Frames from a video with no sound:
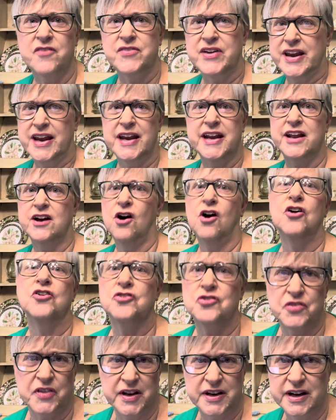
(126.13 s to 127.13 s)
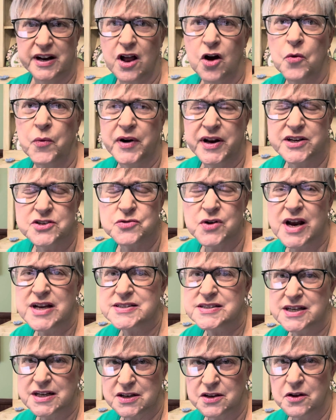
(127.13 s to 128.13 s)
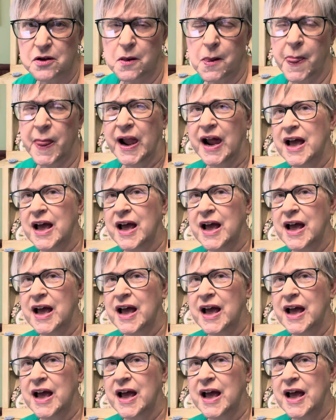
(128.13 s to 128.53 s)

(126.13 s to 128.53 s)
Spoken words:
any harder than it already tries to do.